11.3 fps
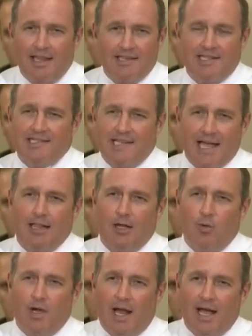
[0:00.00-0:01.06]
that's
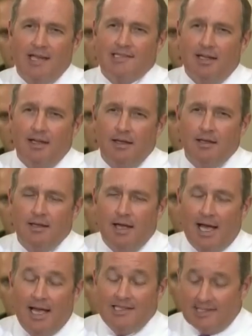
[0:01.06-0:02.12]
exactly what
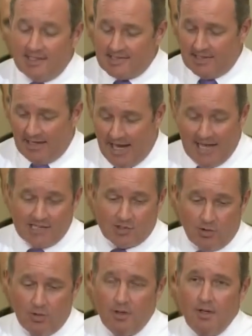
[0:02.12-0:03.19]
ISIS and
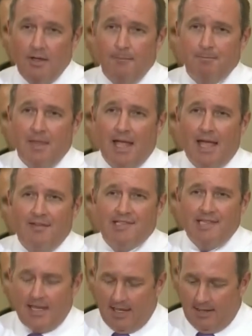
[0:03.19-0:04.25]
ISIL have
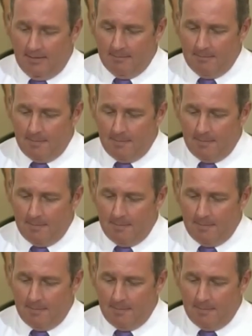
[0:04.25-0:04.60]
said.